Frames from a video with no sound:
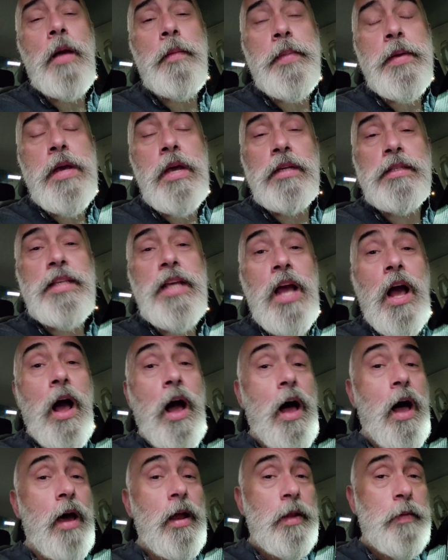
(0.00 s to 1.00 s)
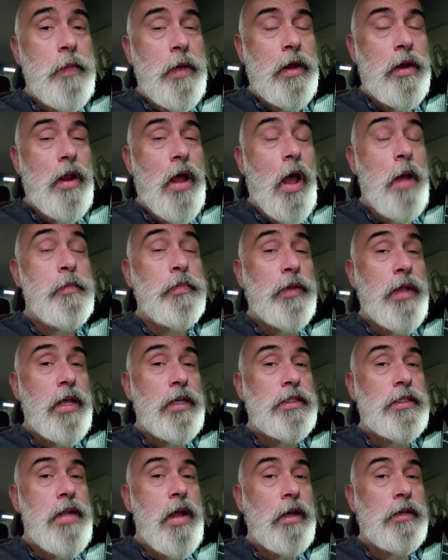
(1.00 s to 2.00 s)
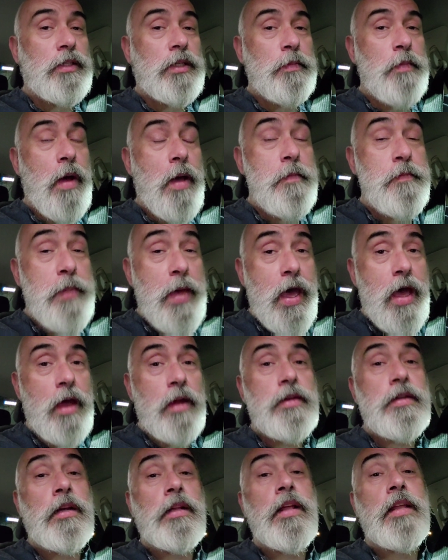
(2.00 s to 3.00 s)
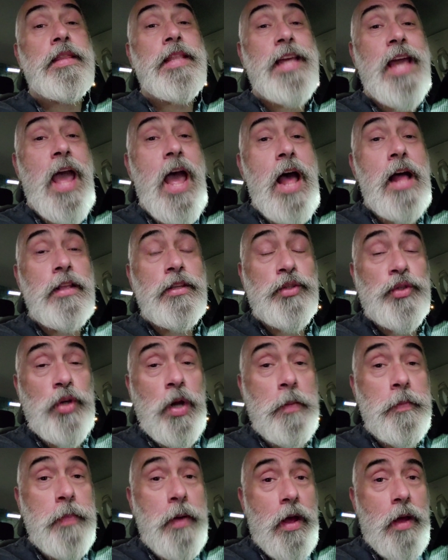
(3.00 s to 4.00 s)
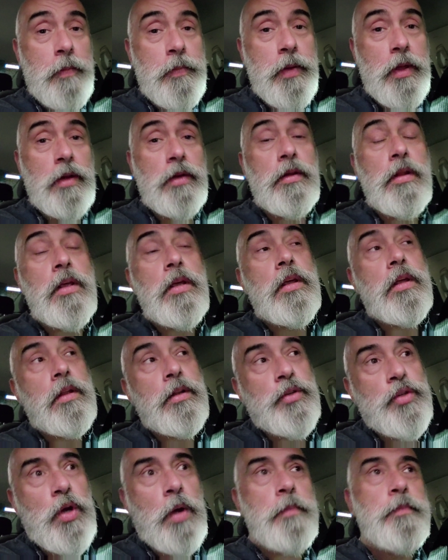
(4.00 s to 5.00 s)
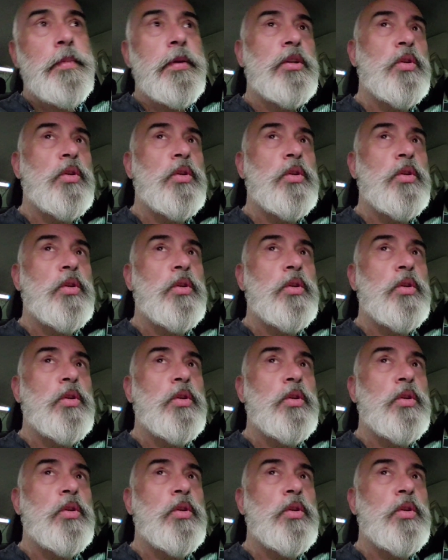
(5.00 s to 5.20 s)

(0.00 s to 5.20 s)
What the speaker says: because the ottoman I placed next to my bed to let the cats jump up and jump